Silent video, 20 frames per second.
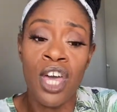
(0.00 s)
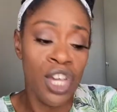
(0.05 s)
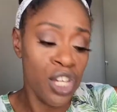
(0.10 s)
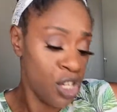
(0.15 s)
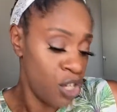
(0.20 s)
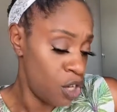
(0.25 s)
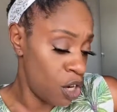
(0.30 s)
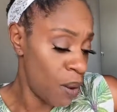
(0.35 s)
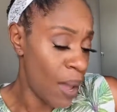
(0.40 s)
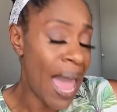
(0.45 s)

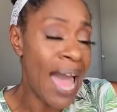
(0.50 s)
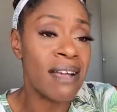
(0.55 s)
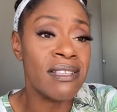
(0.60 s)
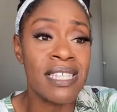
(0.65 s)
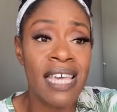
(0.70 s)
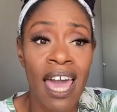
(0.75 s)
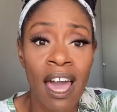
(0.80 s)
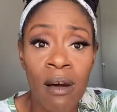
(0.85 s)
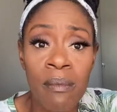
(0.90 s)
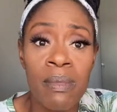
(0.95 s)
You know how to
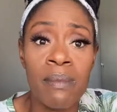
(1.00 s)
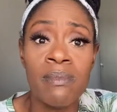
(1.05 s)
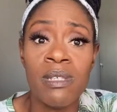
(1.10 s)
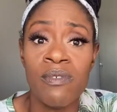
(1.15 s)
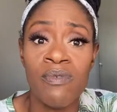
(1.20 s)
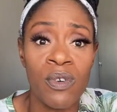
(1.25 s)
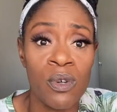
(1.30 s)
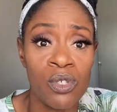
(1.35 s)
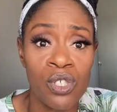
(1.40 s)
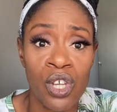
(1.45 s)
help them to
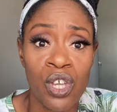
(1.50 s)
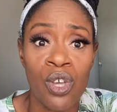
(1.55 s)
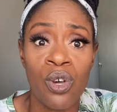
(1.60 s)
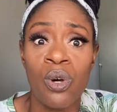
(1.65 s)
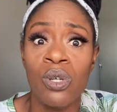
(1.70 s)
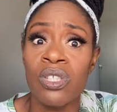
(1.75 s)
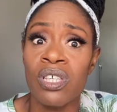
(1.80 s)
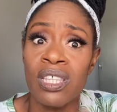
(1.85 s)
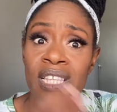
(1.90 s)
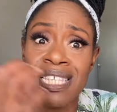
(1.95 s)
feel secure
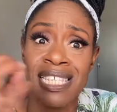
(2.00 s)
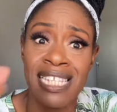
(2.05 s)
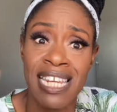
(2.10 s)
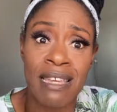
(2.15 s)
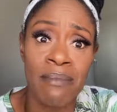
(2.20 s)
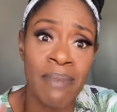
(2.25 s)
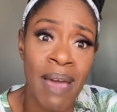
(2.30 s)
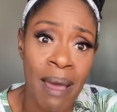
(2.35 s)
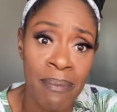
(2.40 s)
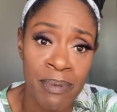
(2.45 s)
so that
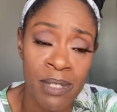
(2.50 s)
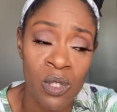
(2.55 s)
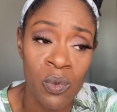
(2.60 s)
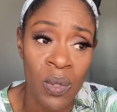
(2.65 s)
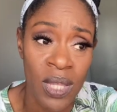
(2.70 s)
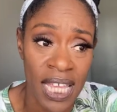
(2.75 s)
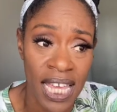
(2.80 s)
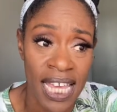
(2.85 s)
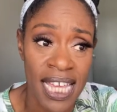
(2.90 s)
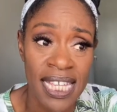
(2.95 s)
sleep happens
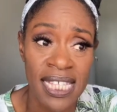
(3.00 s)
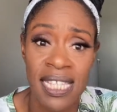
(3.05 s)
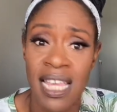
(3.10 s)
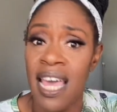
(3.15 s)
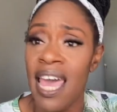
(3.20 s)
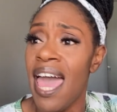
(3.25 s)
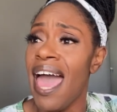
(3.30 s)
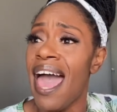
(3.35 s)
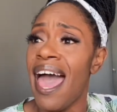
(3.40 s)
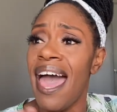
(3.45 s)
with ease,
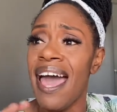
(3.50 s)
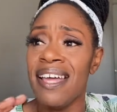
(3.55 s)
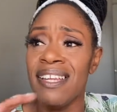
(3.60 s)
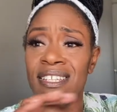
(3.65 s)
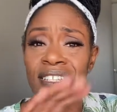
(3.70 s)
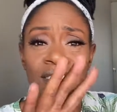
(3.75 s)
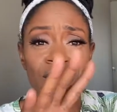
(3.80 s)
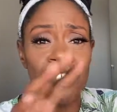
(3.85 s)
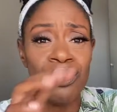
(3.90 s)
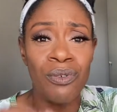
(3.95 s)
and
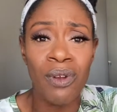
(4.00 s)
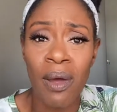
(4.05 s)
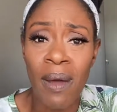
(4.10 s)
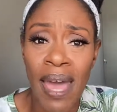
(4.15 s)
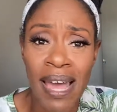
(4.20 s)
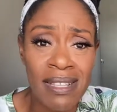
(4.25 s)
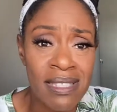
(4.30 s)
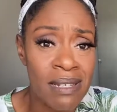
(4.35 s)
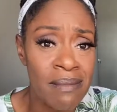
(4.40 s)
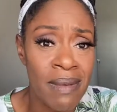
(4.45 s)
you know
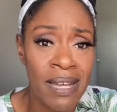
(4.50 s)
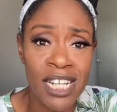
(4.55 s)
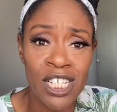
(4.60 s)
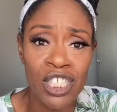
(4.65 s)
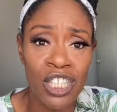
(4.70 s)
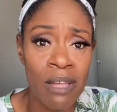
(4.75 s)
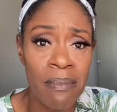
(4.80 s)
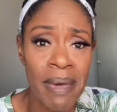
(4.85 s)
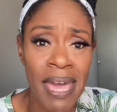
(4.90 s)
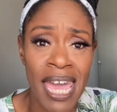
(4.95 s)
how to manage
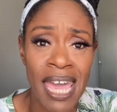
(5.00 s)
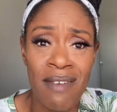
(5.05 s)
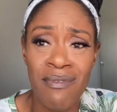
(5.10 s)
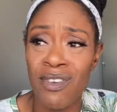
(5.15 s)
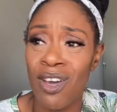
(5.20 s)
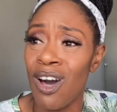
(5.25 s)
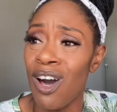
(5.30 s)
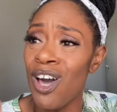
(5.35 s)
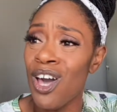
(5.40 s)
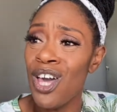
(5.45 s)
their
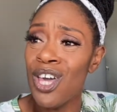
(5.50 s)
behavior.